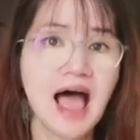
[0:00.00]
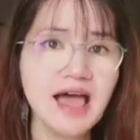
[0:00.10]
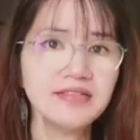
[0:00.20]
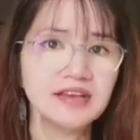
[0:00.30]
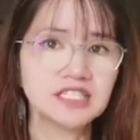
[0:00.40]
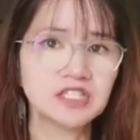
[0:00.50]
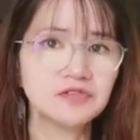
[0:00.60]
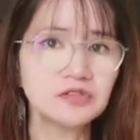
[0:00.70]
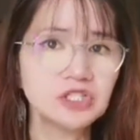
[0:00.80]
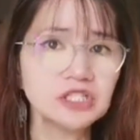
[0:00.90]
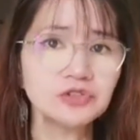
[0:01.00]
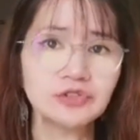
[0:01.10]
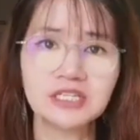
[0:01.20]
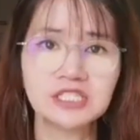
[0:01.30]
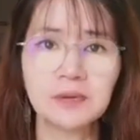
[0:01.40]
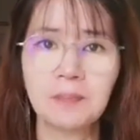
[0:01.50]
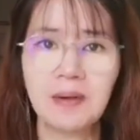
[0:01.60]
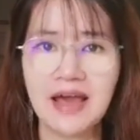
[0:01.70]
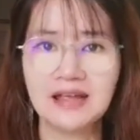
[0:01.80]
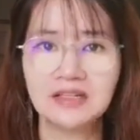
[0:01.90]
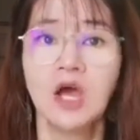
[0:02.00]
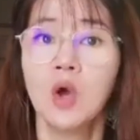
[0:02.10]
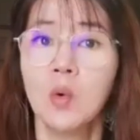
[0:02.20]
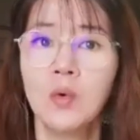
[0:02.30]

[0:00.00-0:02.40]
and its future strategic plan,